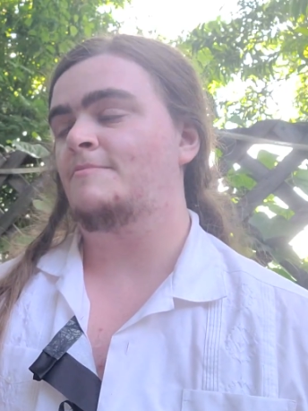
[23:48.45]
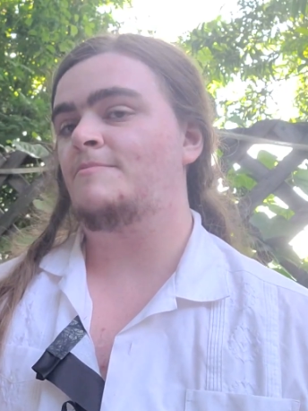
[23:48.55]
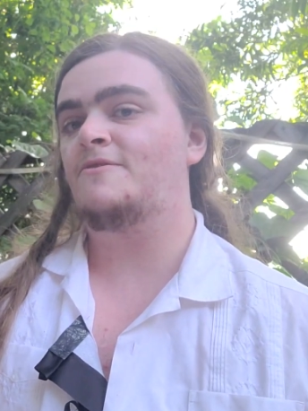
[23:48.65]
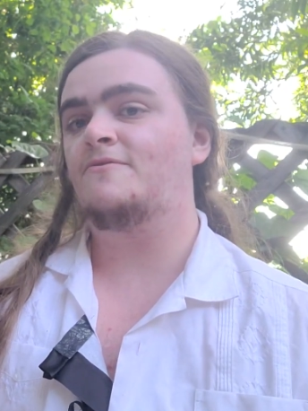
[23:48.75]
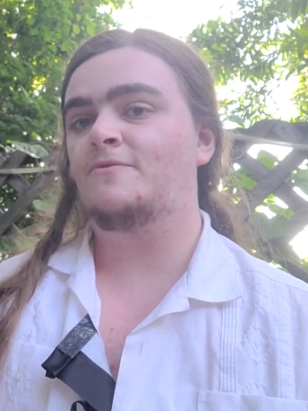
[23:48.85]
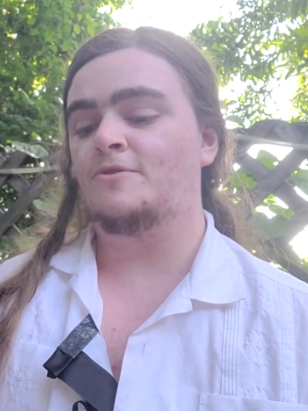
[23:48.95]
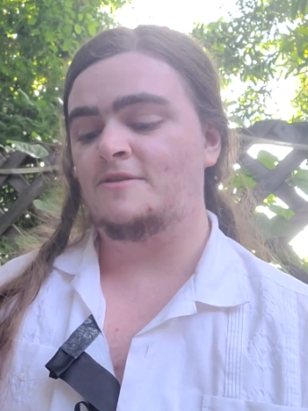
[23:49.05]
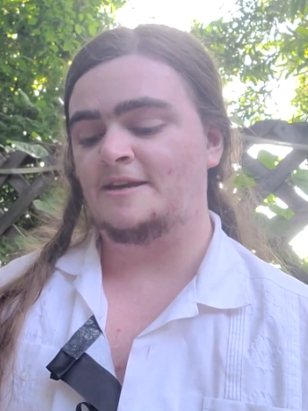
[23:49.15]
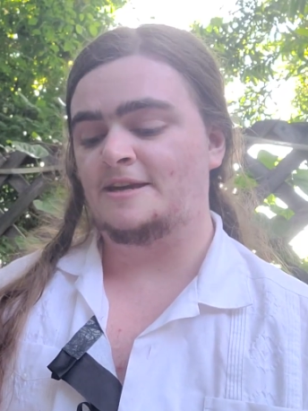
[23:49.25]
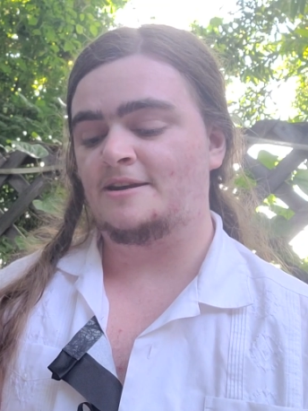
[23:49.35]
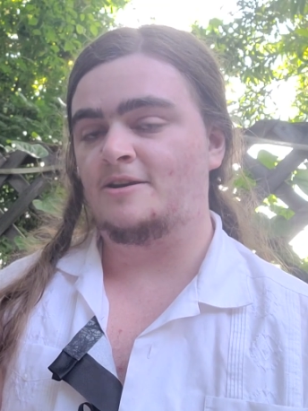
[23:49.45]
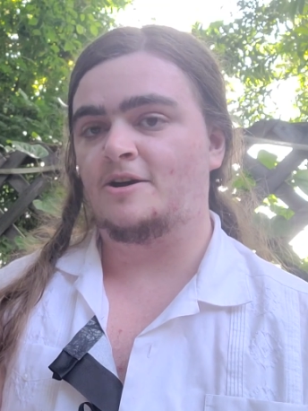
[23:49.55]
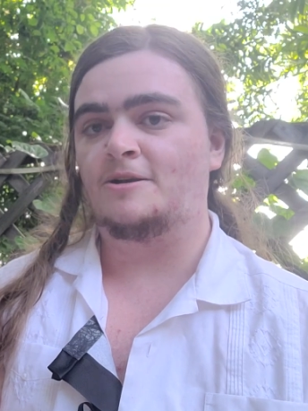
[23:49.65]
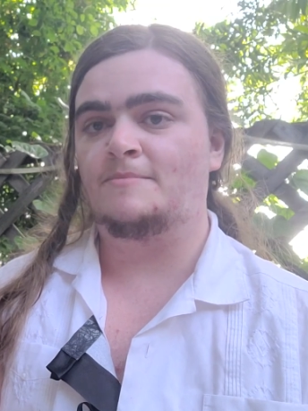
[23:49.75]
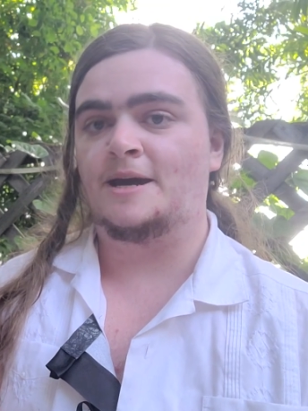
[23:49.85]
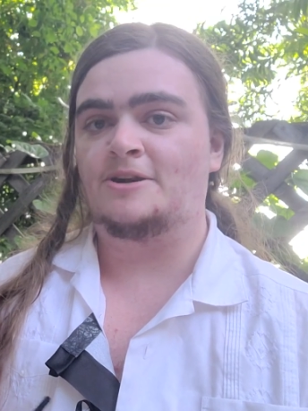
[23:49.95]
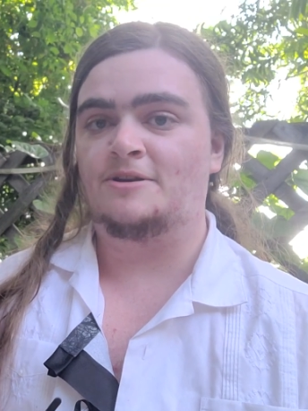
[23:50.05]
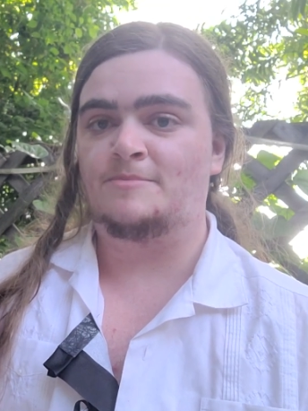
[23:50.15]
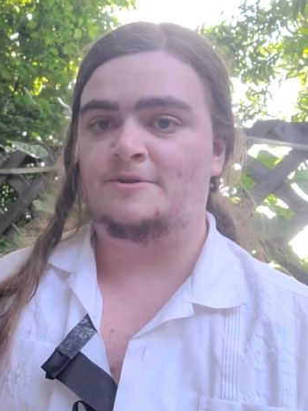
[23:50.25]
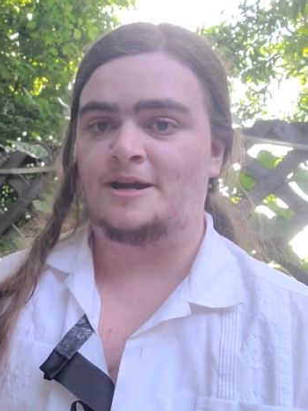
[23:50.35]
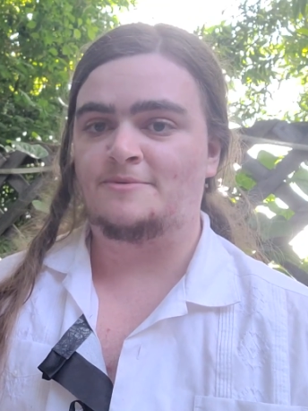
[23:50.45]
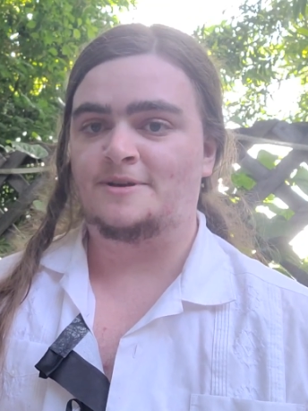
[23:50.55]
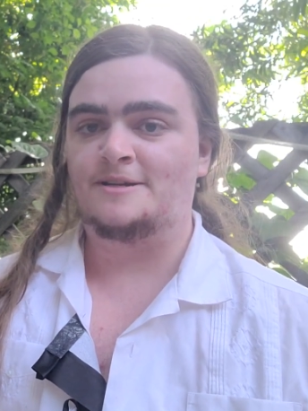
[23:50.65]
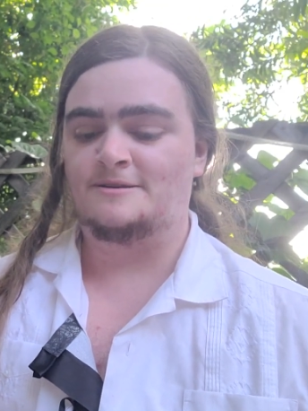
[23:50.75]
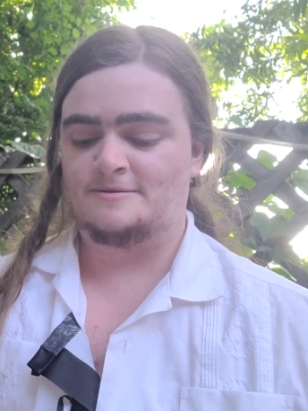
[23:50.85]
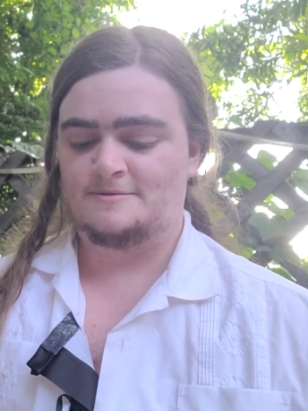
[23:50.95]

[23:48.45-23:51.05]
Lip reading: before the non-binary pride one.